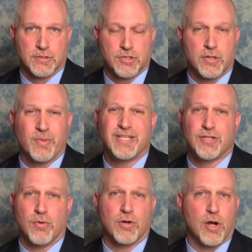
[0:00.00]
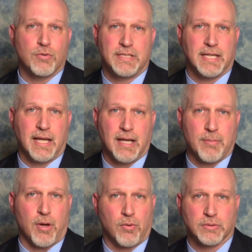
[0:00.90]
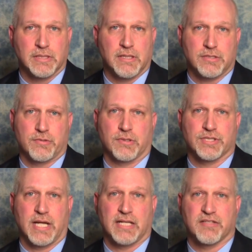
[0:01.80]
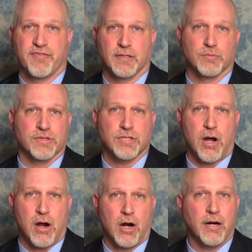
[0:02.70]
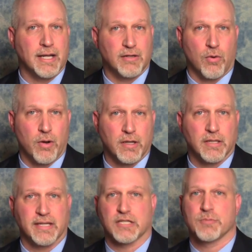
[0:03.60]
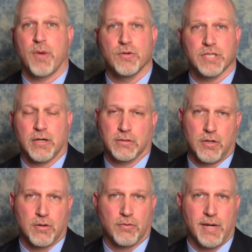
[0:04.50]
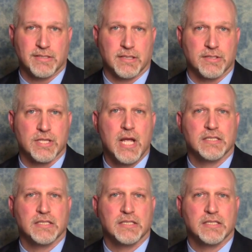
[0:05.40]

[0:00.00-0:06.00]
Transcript: so that we don't go digging up old industrial sites filled with tar and oil and exposing our local residents